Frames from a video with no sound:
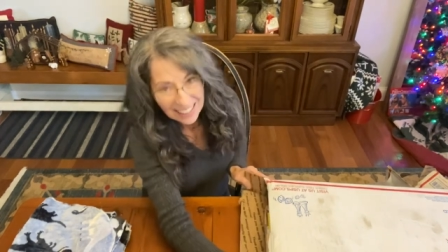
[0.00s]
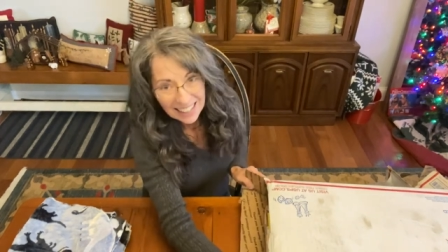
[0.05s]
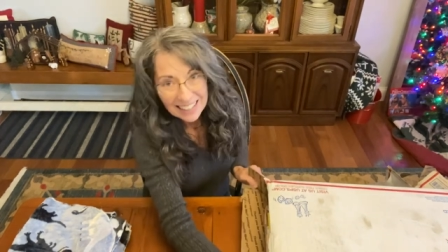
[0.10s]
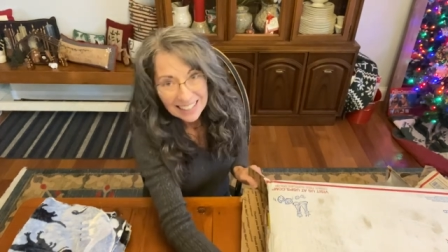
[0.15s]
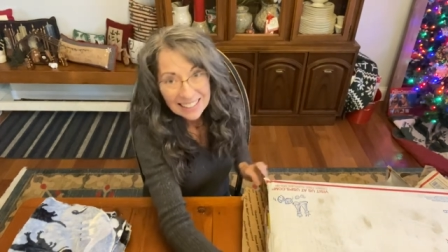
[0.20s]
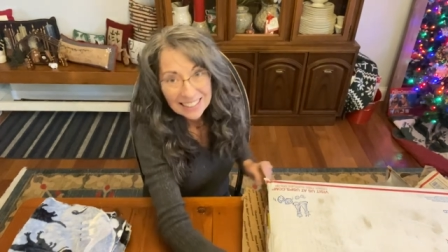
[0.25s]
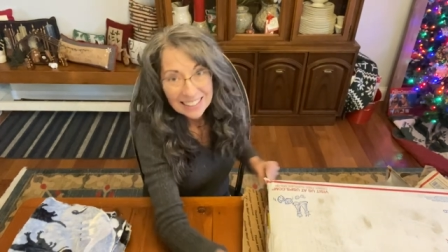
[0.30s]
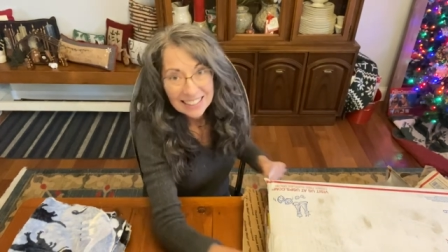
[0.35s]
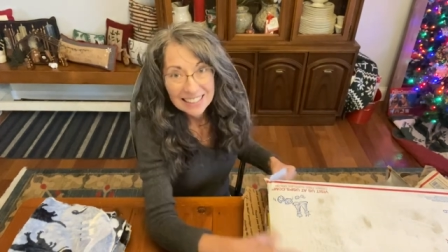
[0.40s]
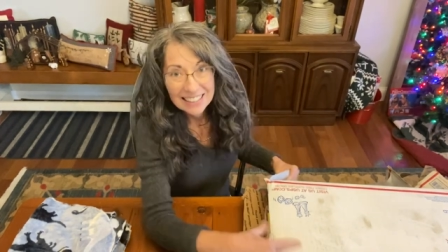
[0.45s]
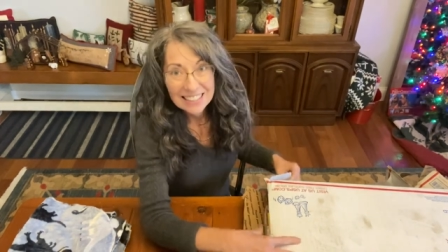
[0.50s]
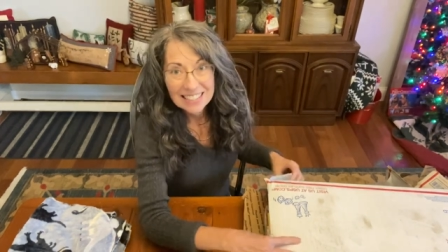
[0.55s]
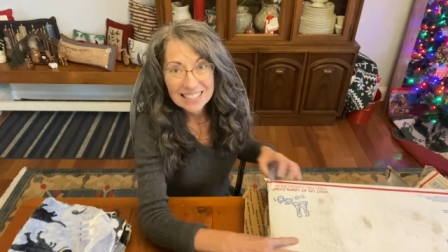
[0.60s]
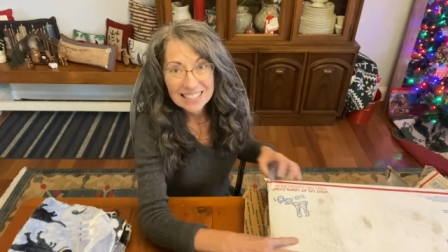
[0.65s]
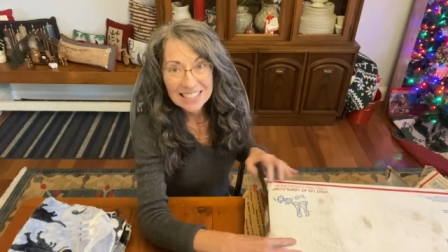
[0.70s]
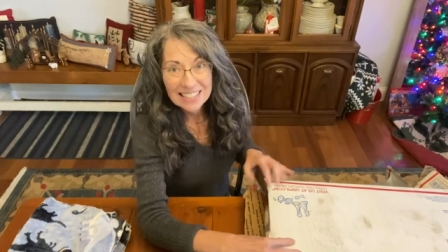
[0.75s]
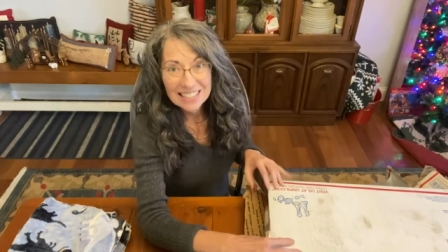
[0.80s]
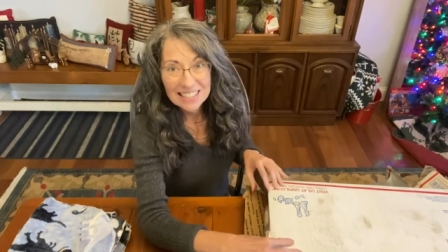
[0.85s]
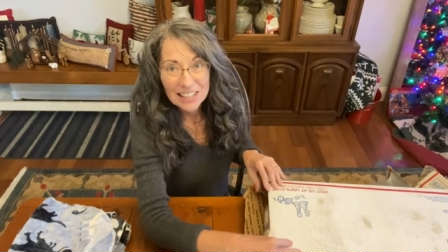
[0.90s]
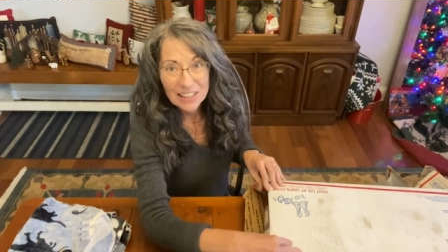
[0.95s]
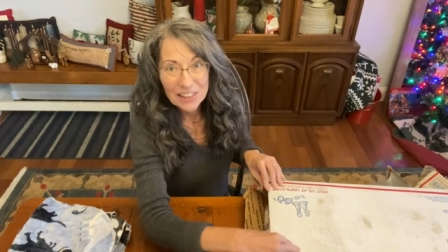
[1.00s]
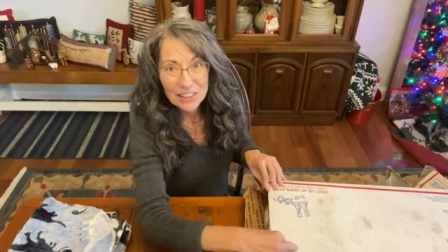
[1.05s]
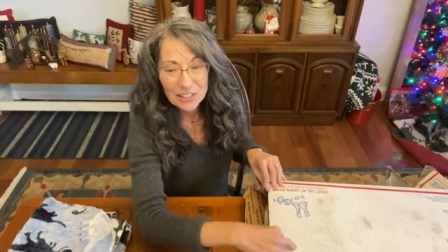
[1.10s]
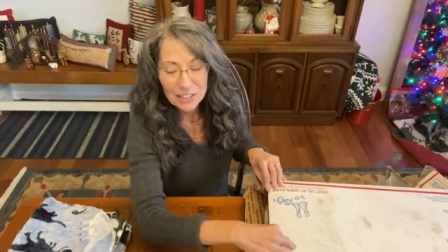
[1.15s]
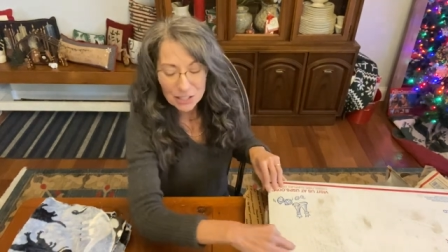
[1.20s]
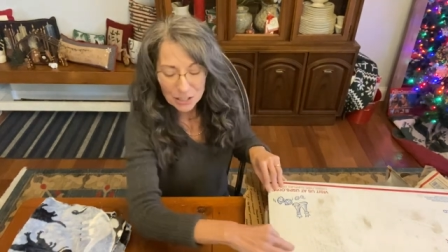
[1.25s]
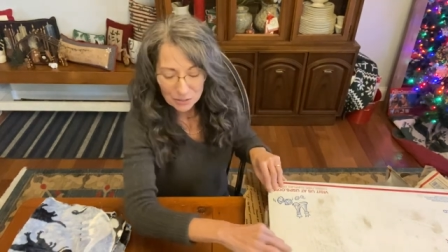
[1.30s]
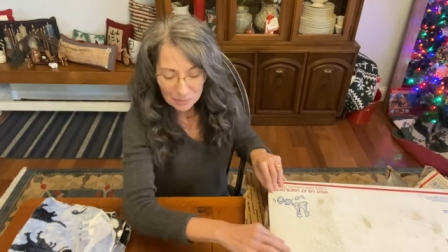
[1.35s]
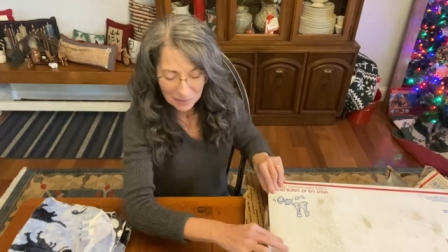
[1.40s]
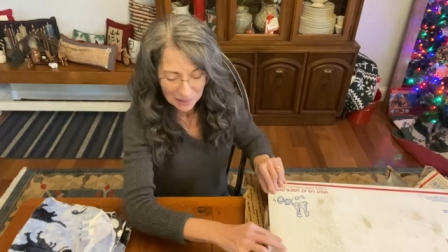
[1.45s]
And then this is the
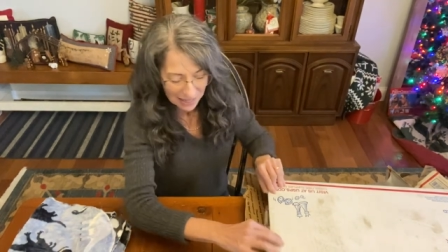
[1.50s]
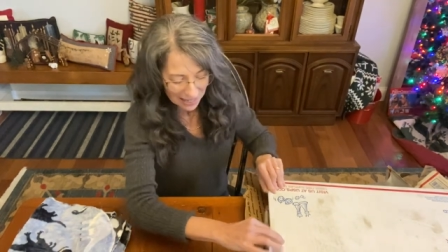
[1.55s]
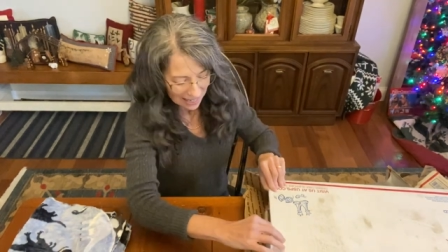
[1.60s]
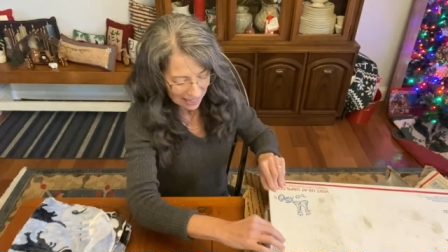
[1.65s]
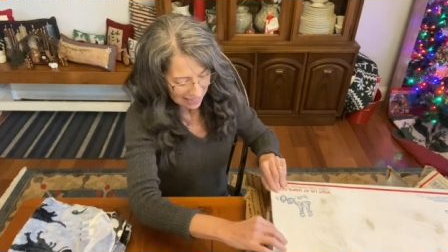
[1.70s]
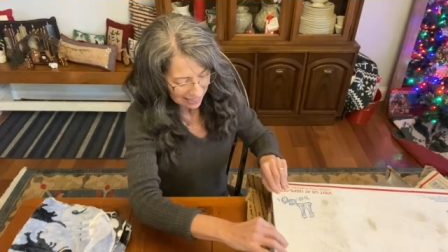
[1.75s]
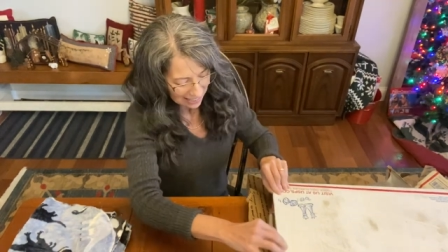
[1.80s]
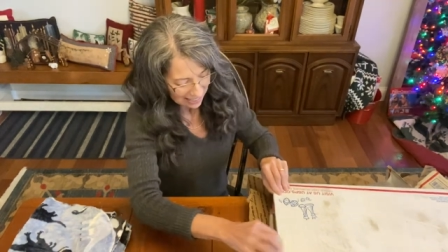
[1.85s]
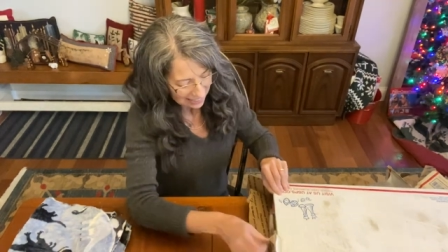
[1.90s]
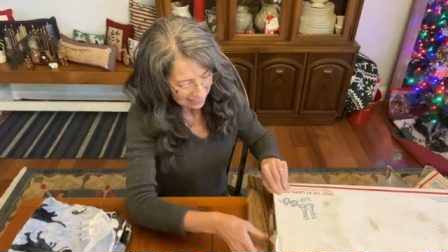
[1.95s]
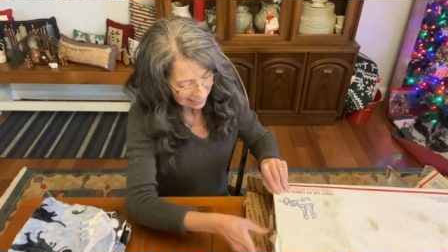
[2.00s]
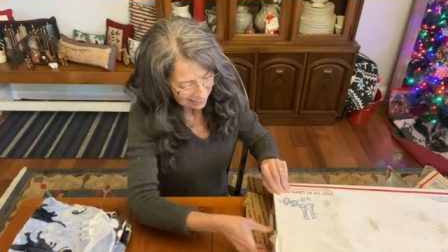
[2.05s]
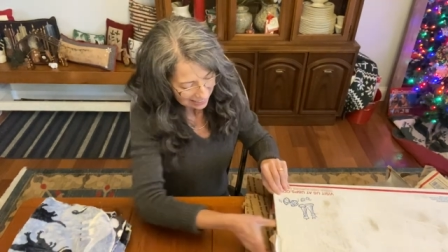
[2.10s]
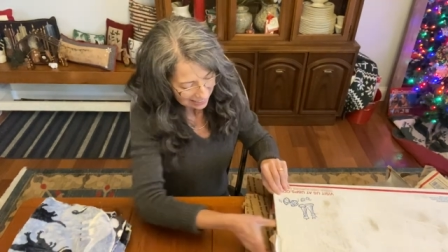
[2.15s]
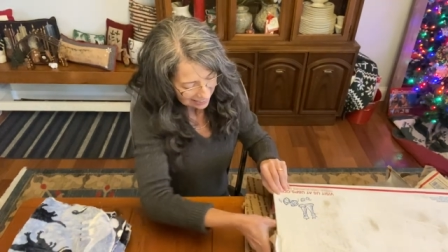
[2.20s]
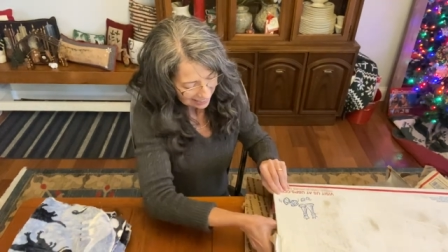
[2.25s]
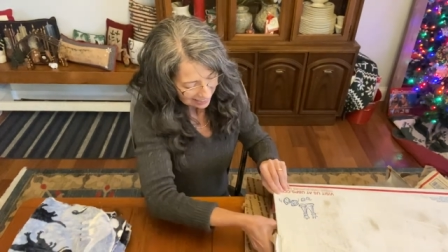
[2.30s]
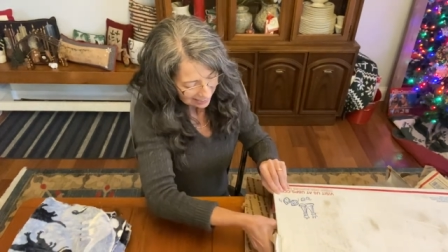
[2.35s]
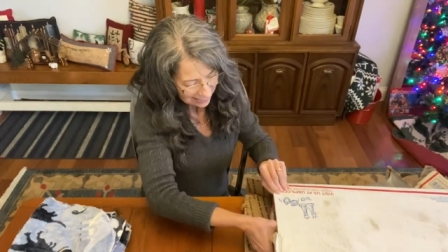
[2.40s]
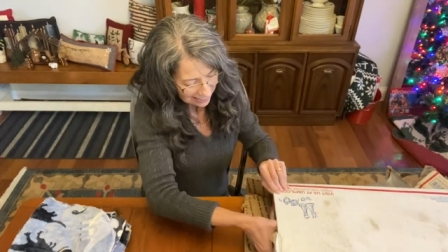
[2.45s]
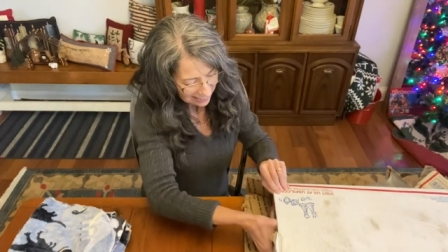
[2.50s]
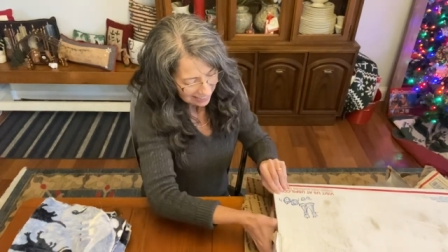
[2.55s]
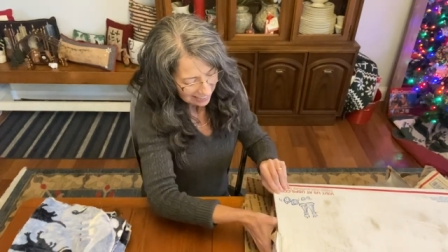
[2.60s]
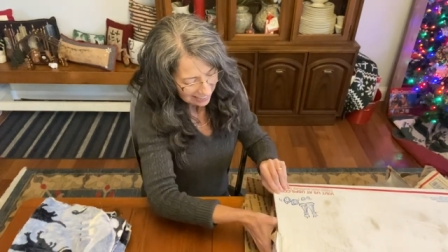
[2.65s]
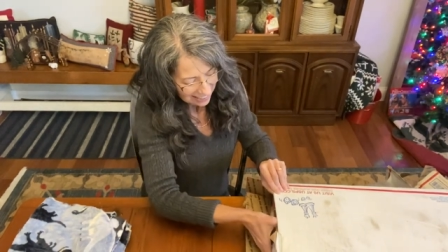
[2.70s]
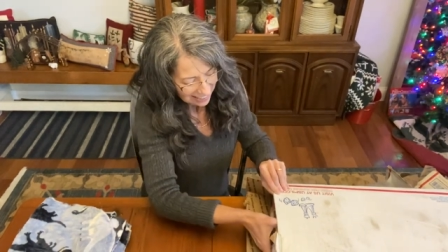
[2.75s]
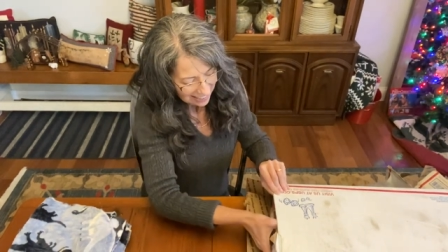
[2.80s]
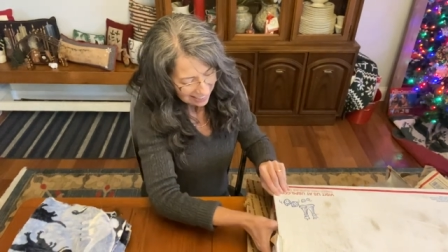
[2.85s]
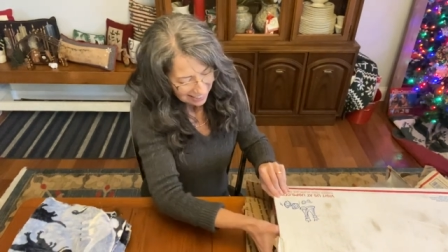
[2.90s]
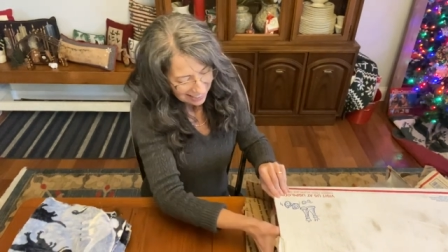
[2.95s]
third box
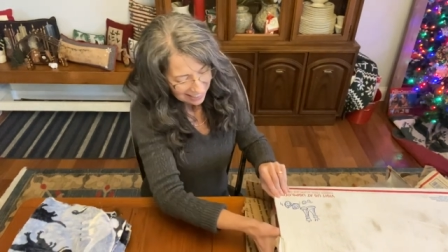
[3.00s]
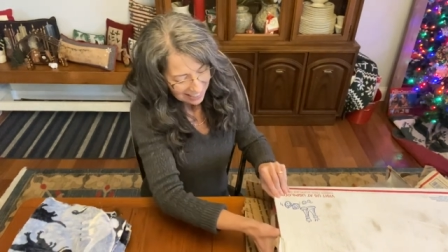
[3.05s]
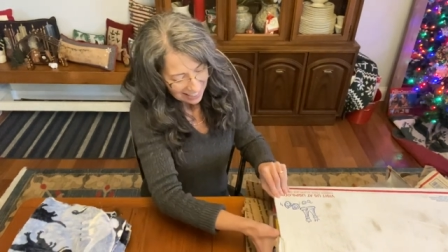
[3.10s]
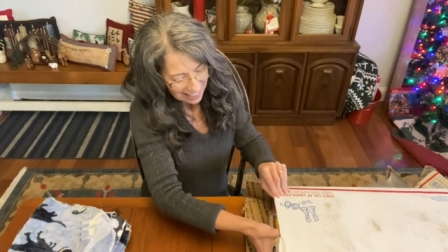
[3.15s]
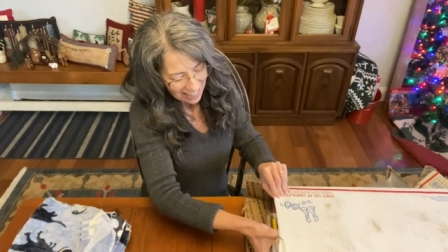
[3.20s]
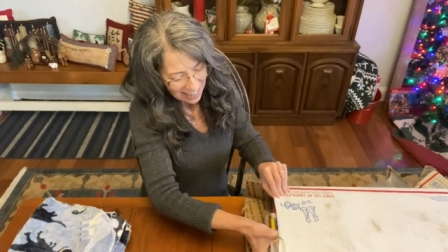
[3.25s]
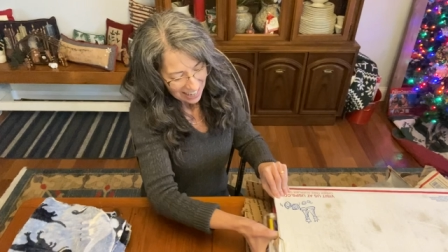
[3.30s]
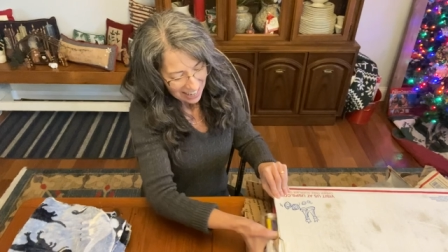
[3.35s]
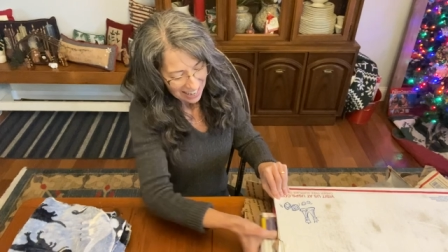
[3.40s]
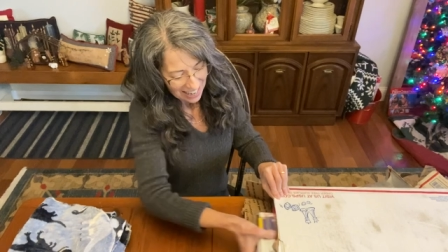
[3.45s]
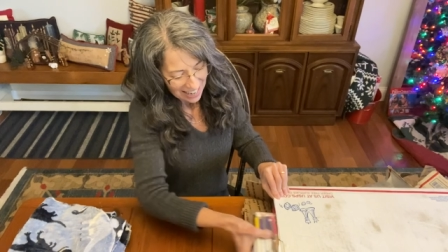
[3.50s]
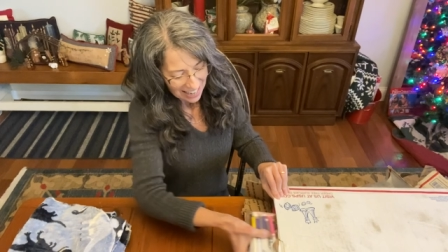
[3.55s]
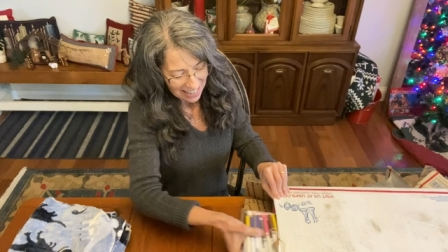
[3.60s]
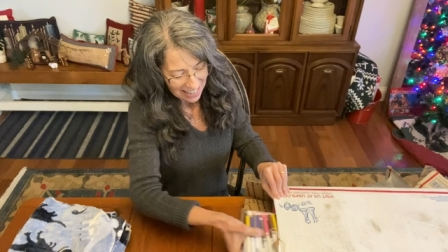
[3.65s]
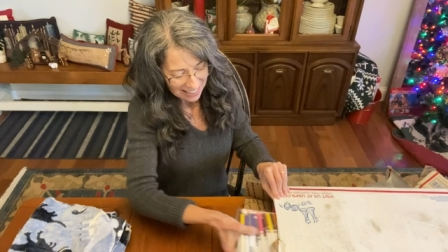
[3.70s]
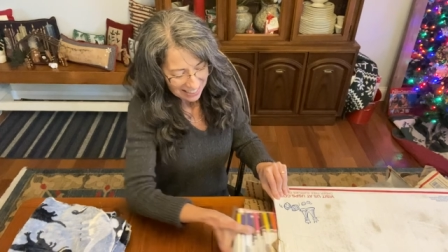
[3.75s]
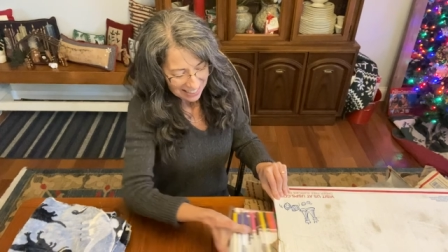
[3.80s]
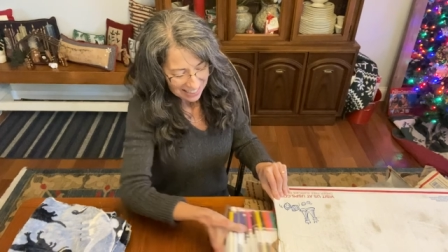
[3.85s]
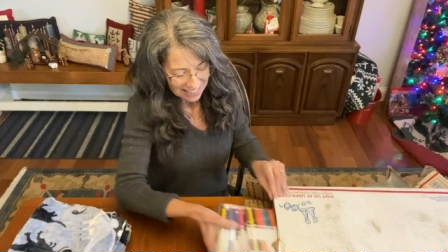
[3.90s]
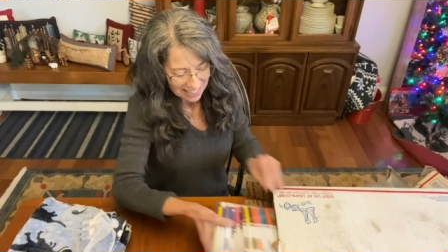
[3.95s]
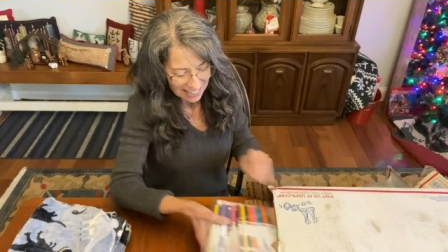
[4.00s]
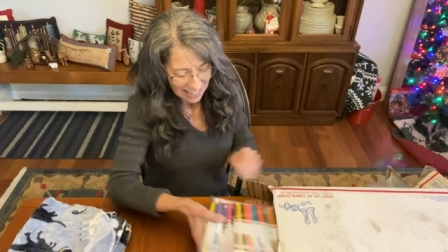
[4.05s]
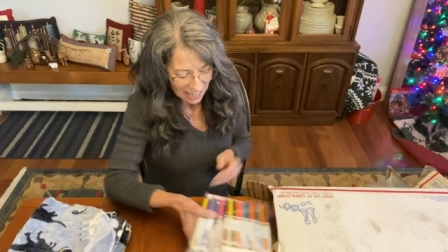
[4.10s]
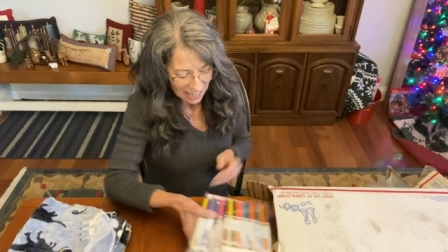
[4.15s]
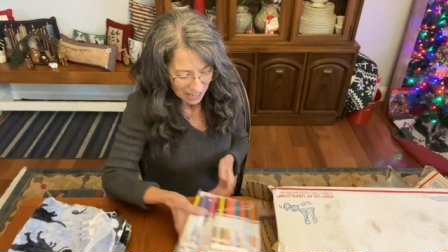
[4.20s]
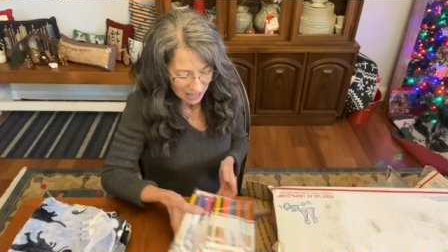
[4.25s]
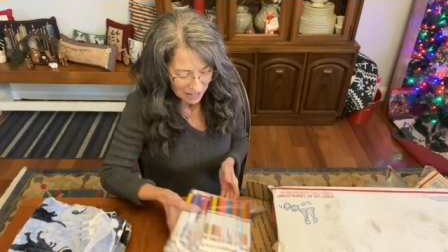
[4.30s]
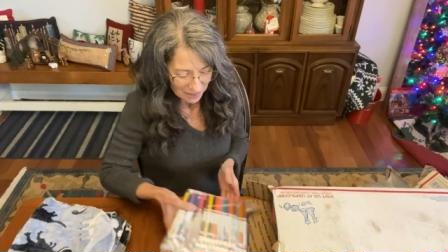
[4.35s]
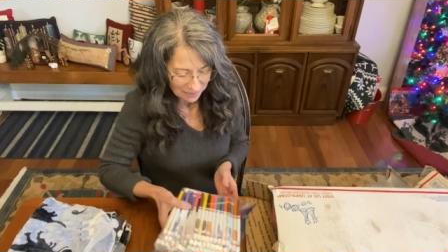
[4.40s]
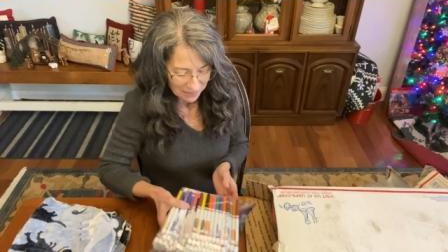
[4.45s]
on the
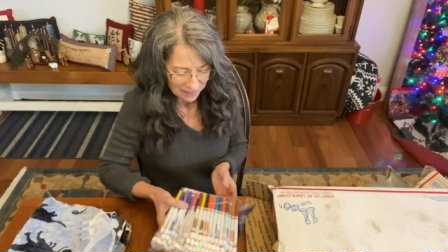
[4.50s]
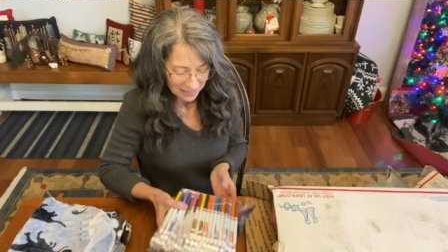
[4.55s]
top.